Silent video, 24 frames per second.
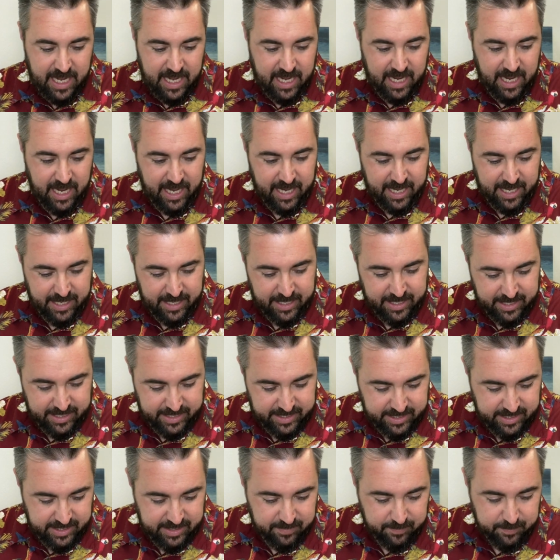
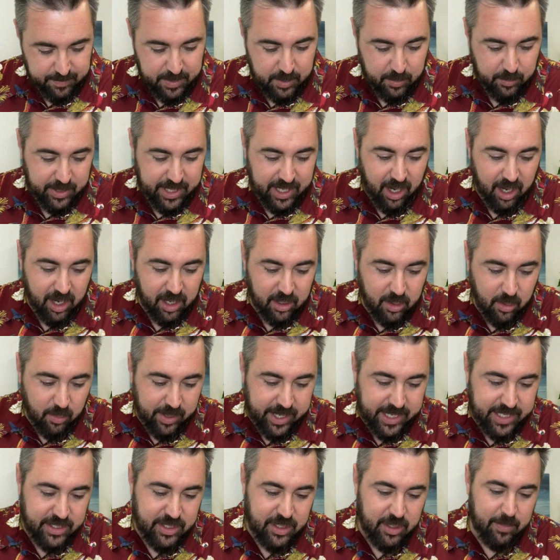Uh, we are
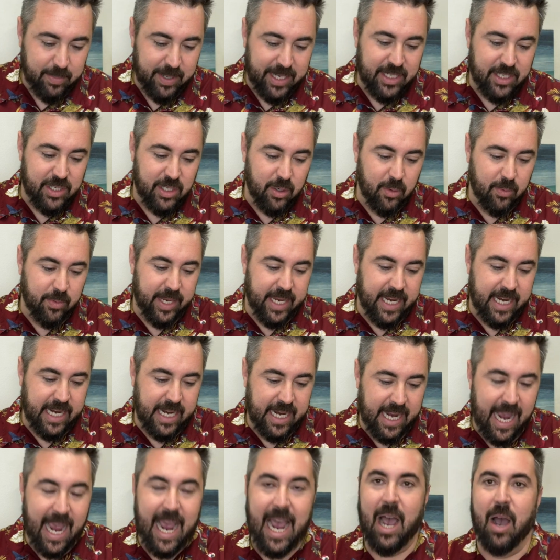going to be
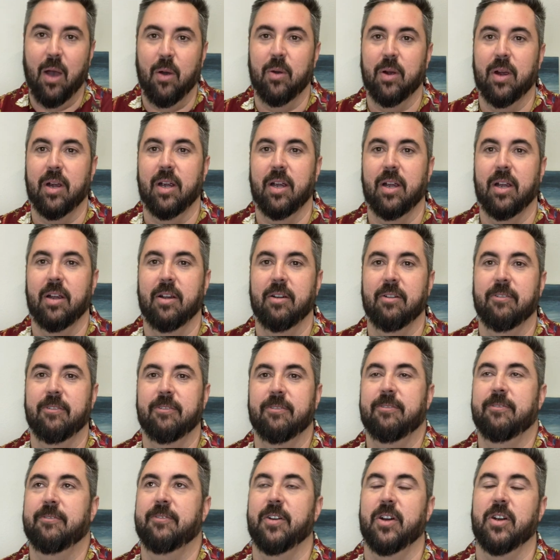doing our
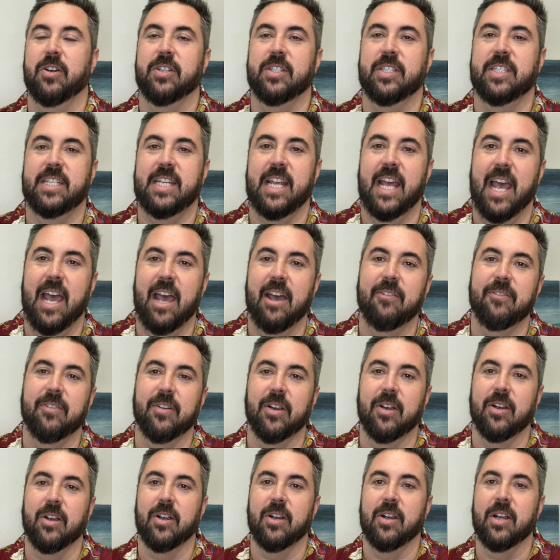first
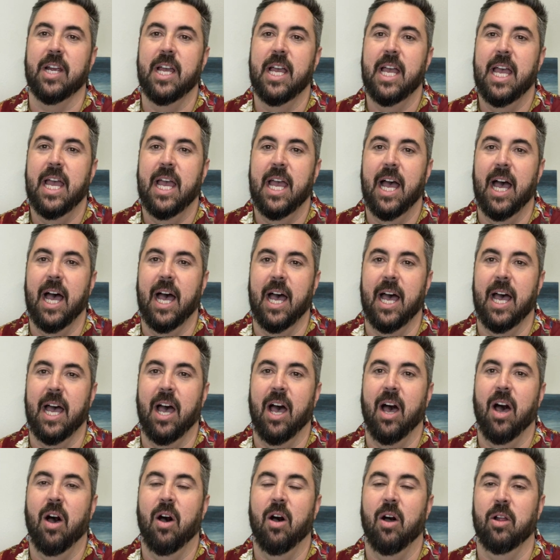ever
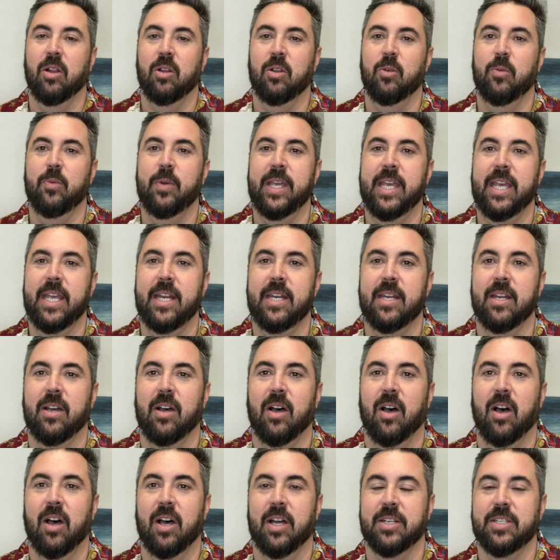uh, Halloween
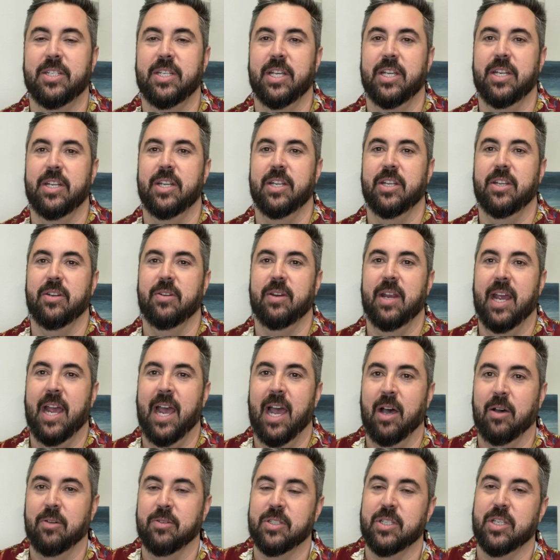haunted
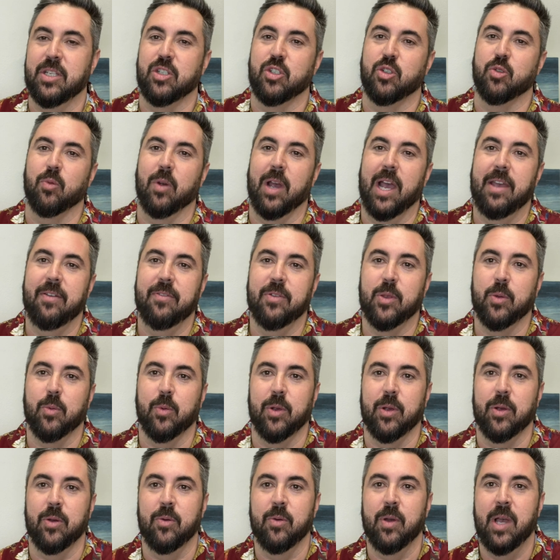house
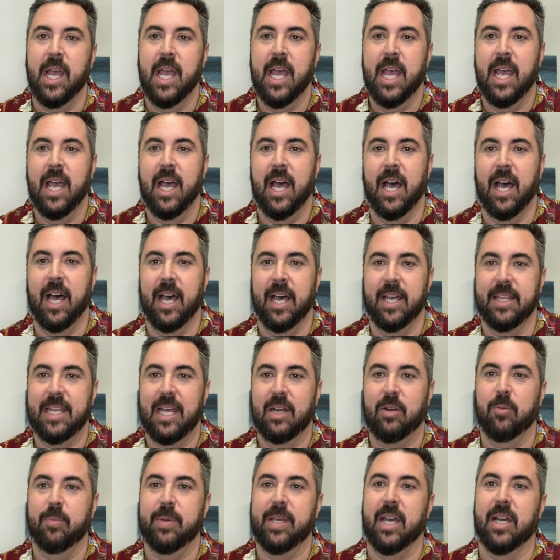drive-through. Uh,
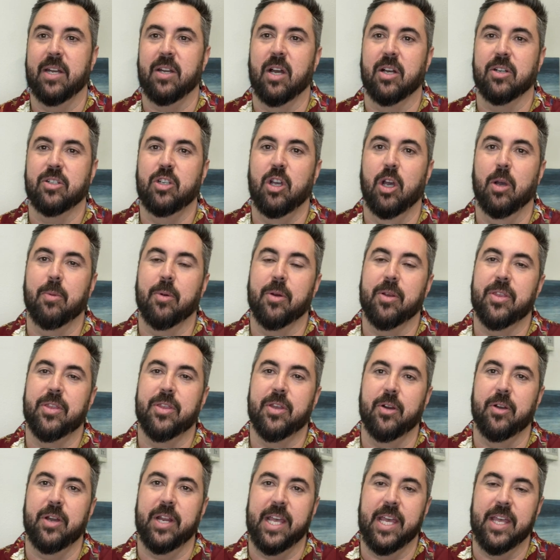that'll be on October
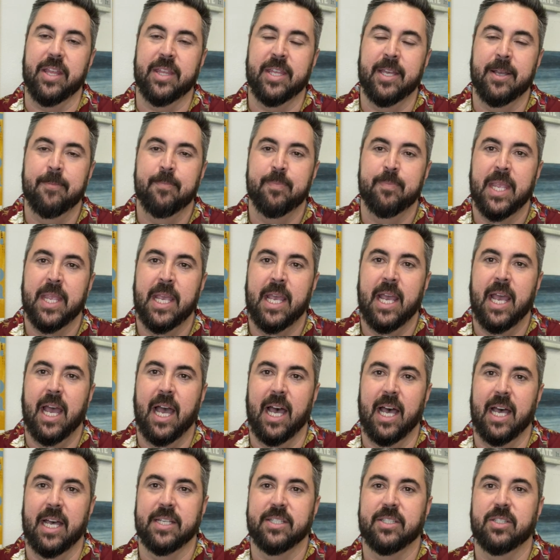30th.
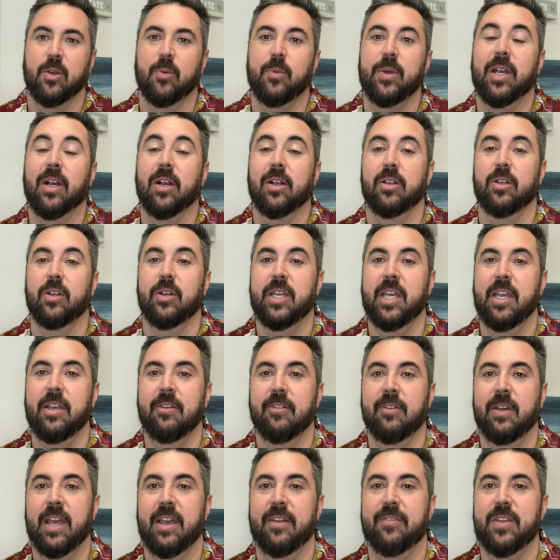Uh, so we are
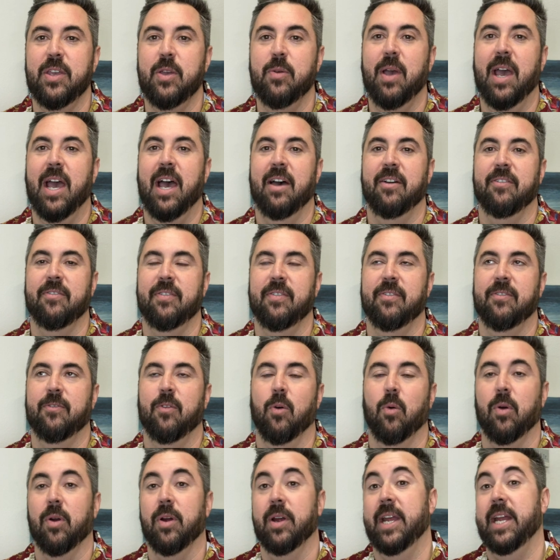looking if you have
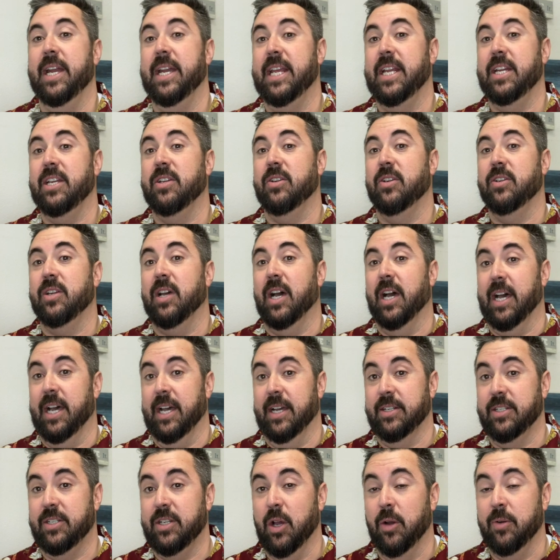for any
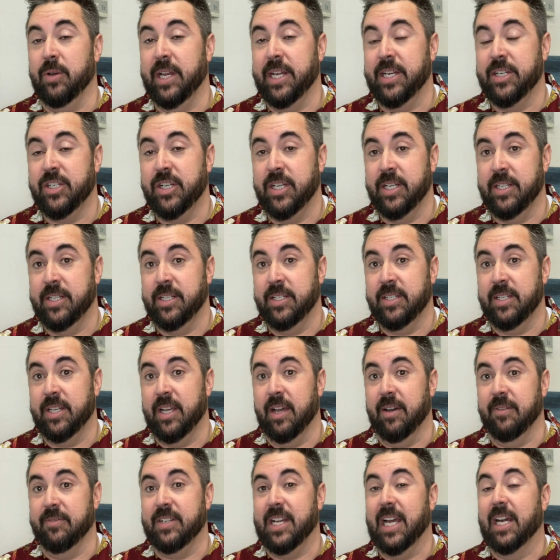uh, donations
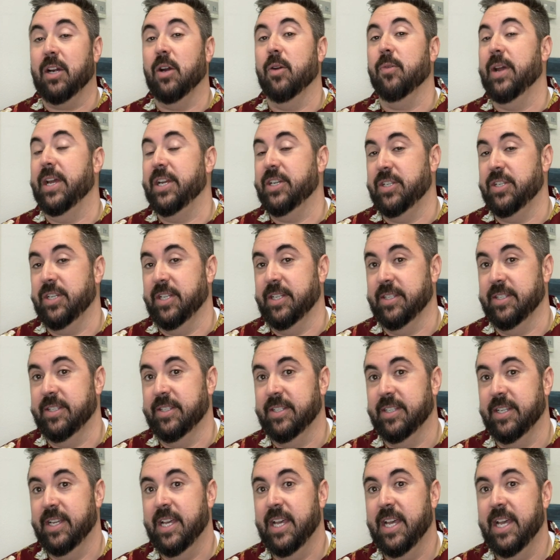of
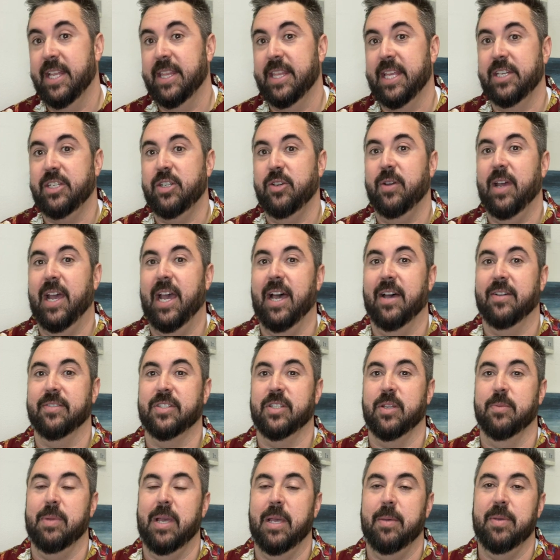decorations that you have.
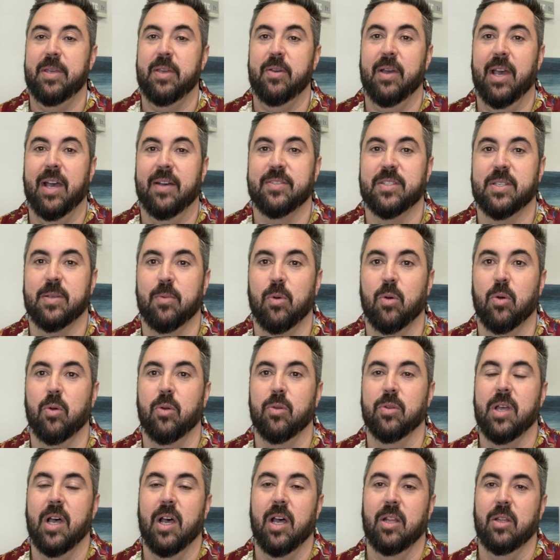So maybe you have some
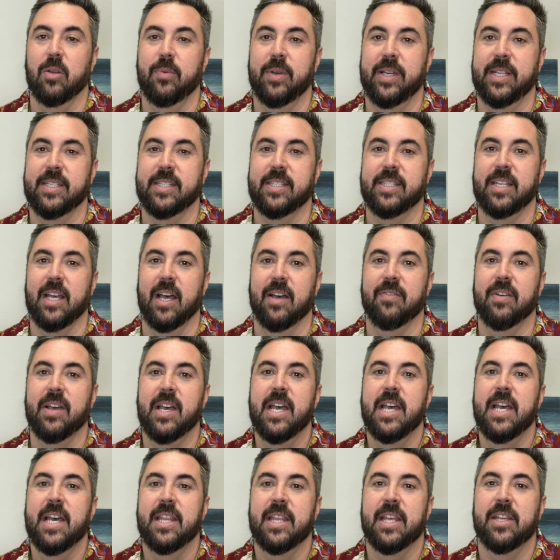old Halloween stuff
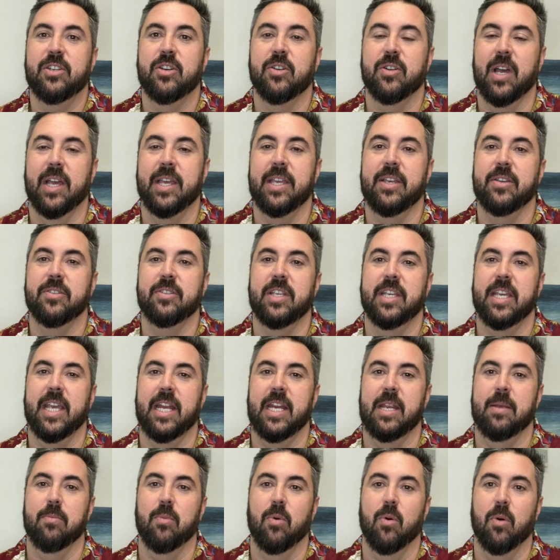that you're not using
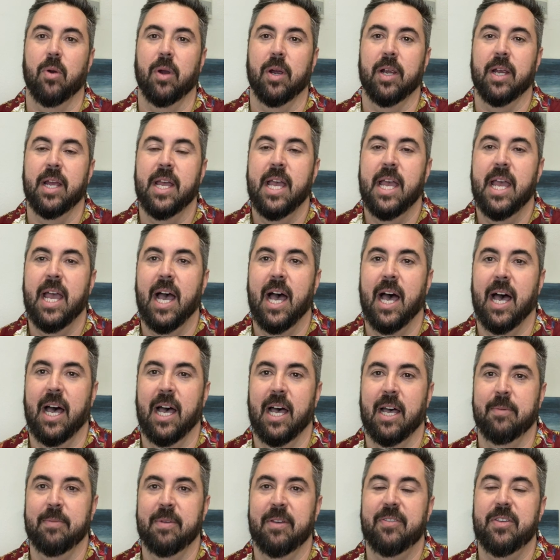anymore.
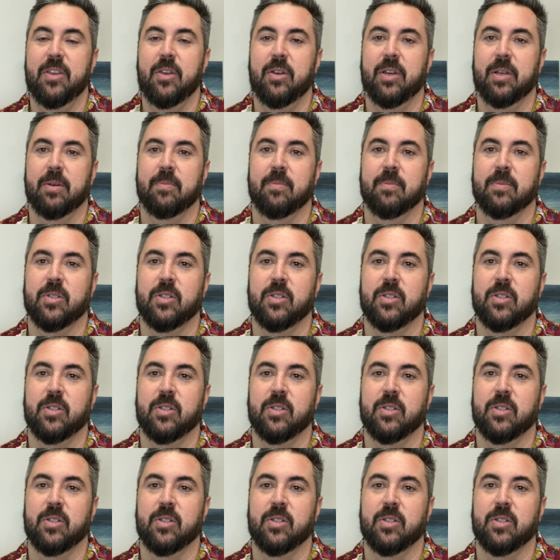Um, if you could